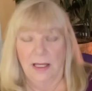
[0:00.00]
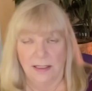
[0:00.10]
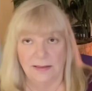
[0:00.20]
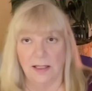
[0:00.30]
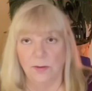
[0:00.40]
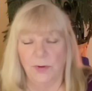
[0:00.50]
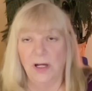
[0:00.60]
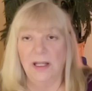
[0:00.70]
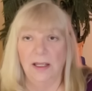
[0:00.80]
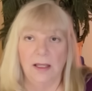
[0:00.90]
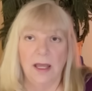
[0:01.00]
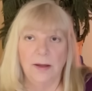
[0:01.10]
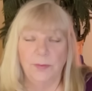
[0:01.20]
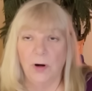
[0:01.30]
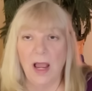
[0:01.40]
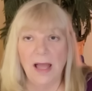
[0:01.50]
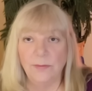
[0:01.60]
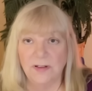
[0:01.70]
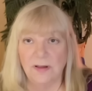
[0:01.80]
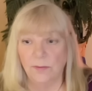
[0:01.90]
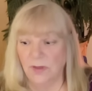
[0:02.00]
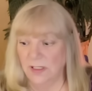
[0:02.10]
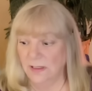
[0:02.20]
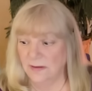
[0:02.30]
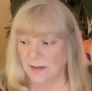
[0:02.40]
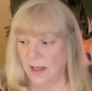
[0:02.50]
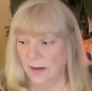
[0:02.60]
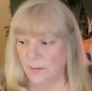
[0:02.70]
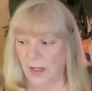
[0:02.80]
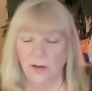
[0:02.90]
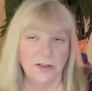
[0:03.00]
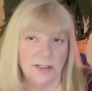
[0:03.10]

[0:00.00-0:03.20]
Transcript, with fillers: celebrating perhaps somebody's uh, marriage.